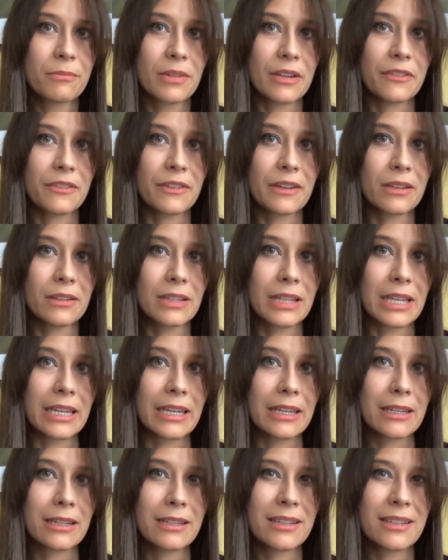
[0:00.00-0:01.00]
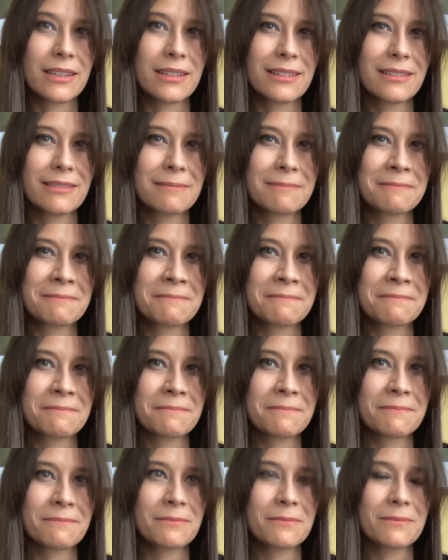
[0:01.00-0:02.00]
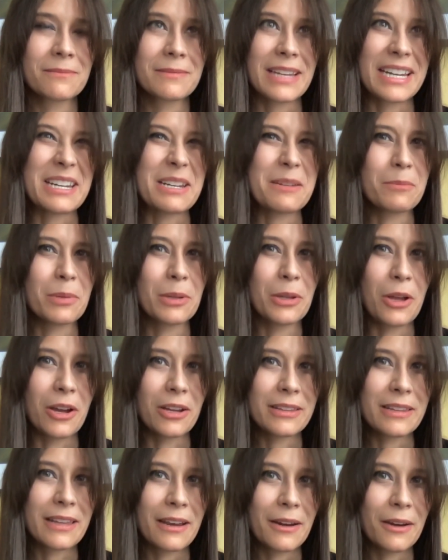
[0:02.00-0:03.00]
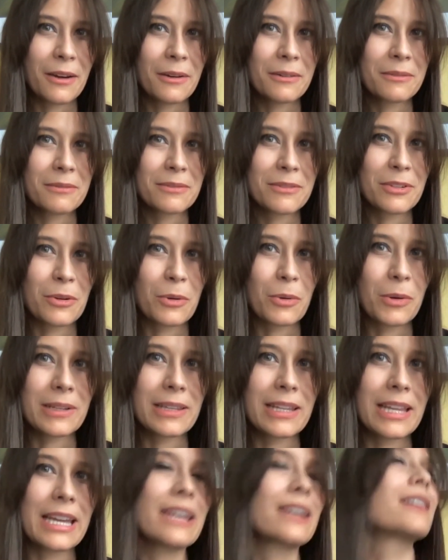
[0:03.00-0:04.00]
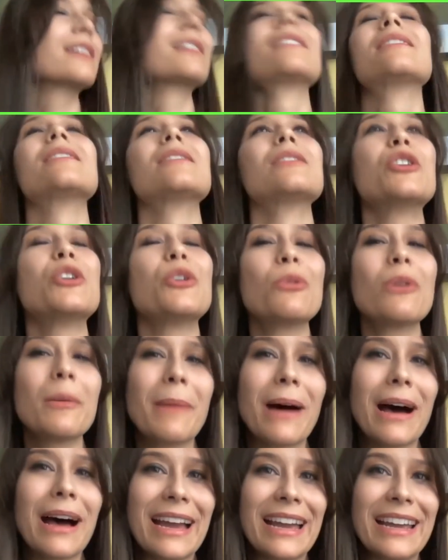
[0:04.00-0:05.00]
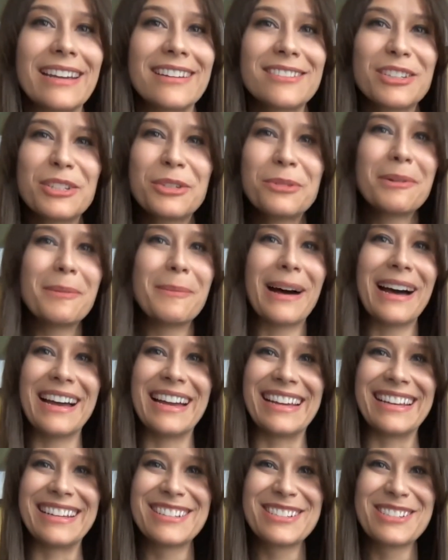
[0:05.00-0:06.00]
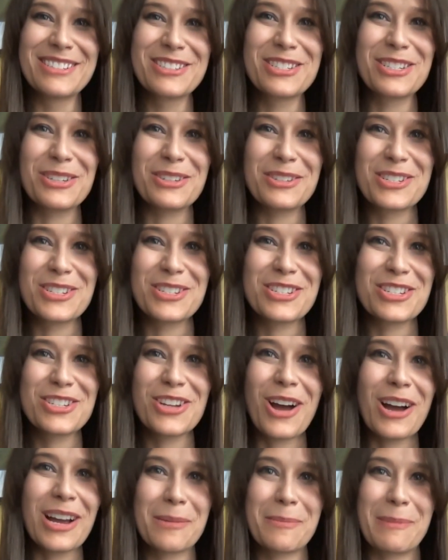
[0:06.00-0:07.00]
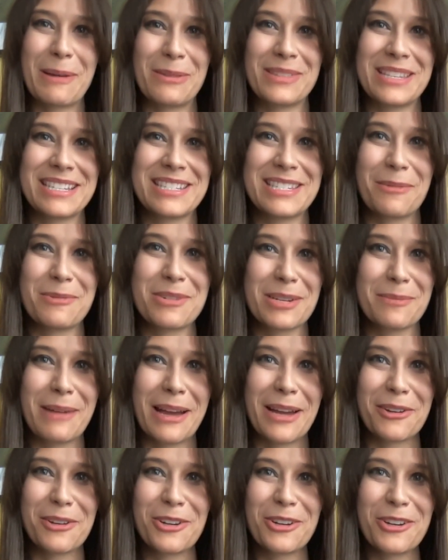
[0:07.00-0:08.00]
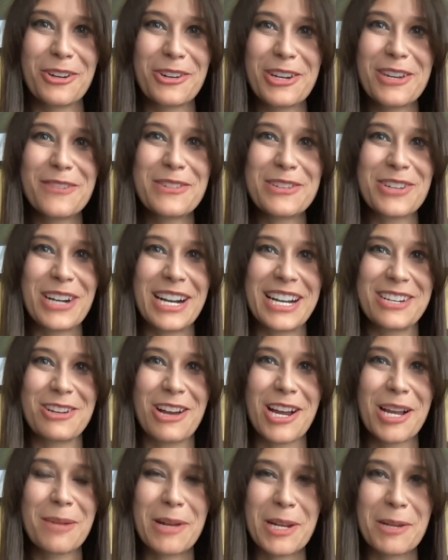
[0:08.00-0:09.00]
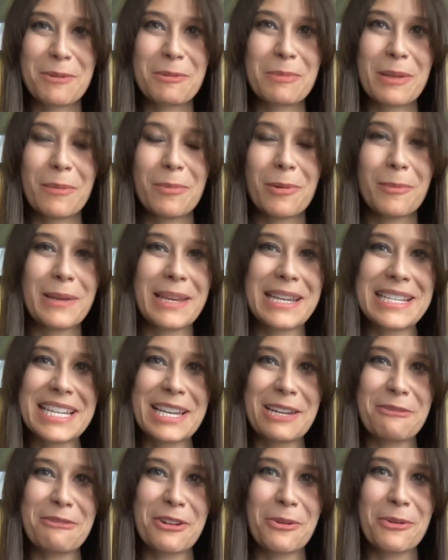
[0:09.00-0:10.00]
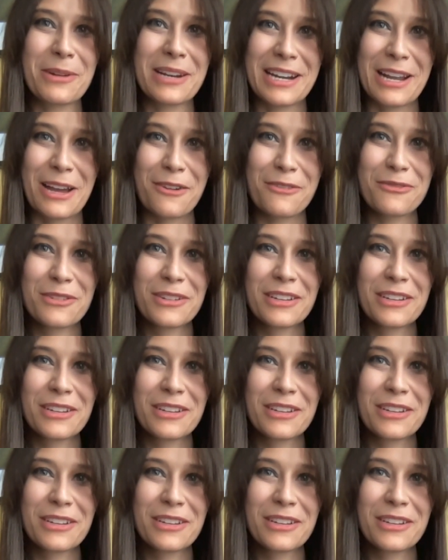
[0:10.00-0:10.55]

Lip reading: I felt like I didn't belong there, or like, who am I? Who am I to talk about this subject matter, or even try to talk about it with people, because I don't know it enough.